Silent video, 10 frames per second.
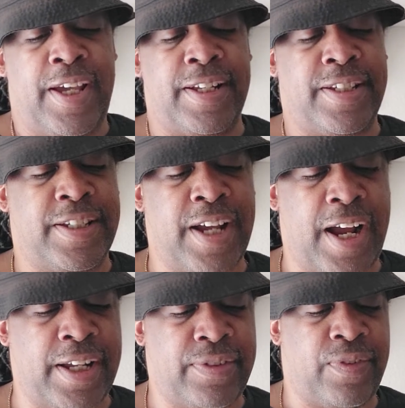It's
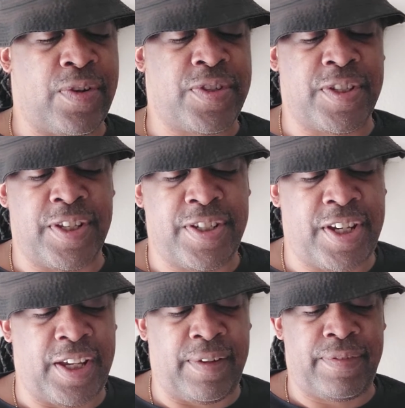Giants versus the
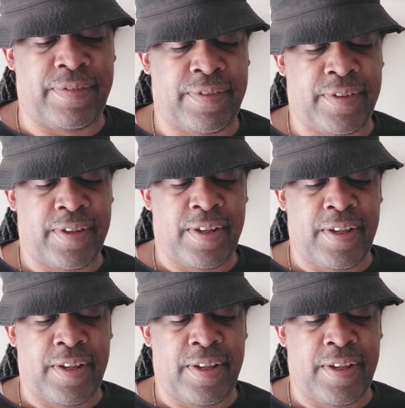Chiefs.